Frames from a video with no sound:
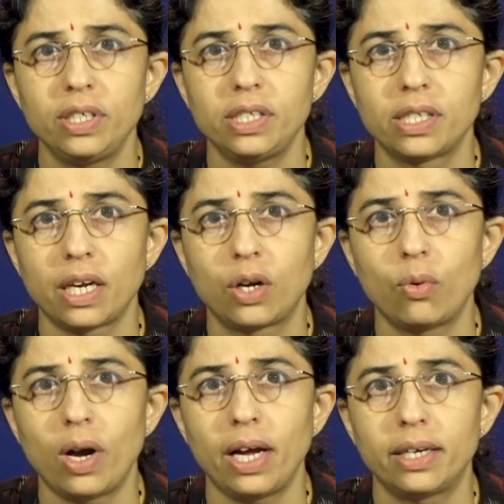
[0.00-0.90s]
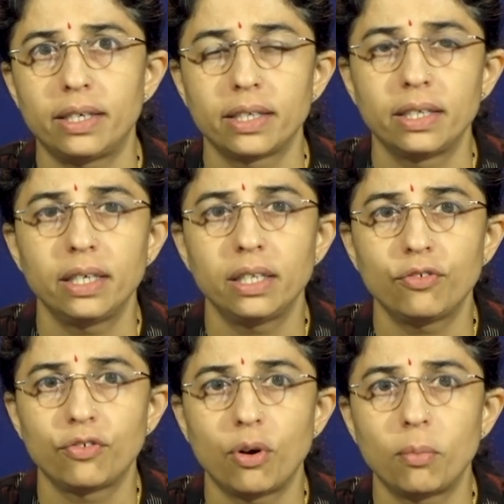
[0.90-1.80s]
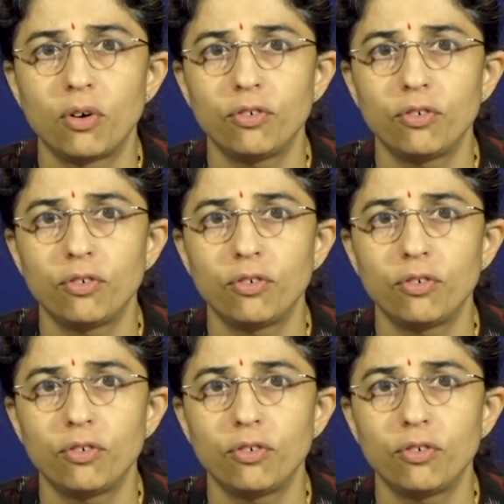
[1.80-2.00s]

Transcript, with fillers: is required in the form